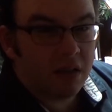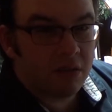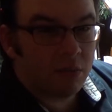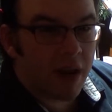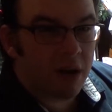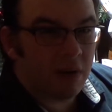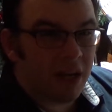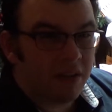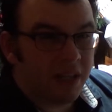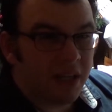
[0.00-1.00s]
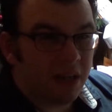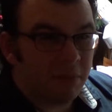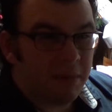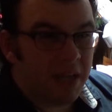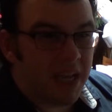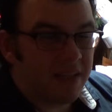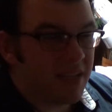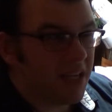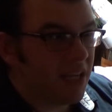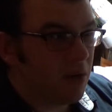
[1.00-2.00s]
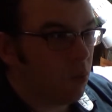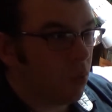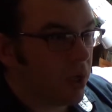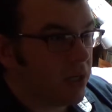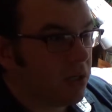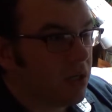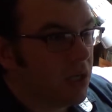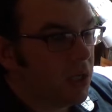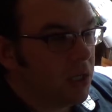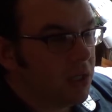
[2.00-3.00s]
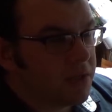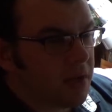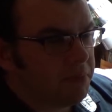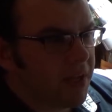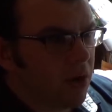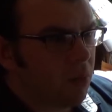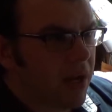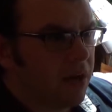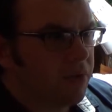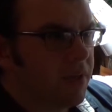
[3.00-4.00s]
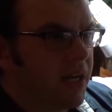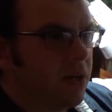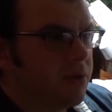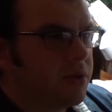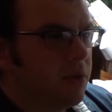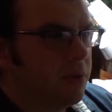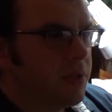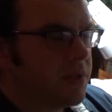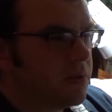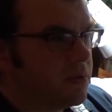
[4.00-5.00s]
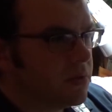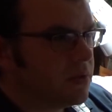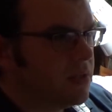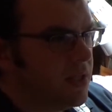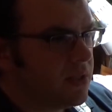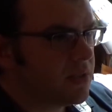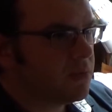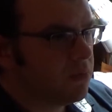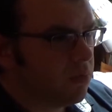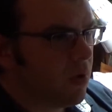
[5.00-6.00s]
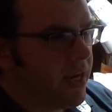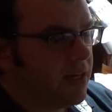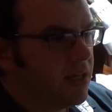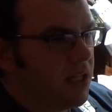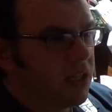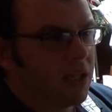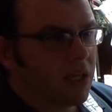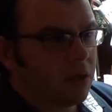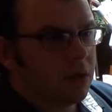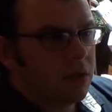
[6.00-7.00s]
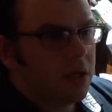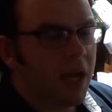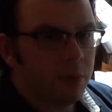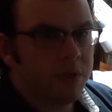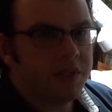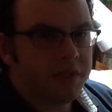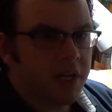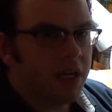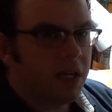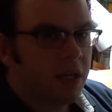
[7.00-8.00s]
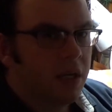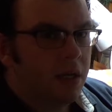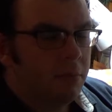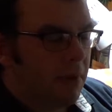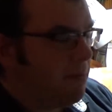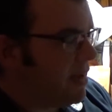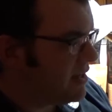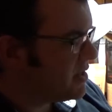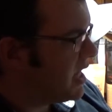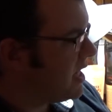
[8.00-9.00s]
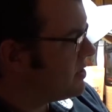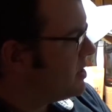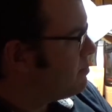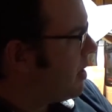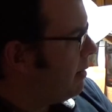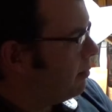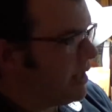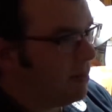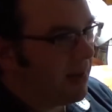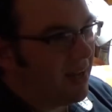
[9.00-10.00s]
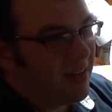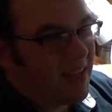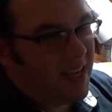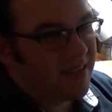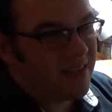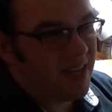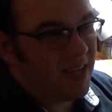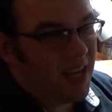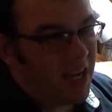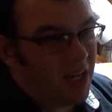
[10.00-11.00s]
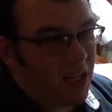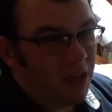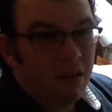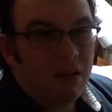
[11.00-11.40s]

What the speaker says: right around there, maybe 1881, something around there. So it's right in there, I would say. My best guess is probably about 1880,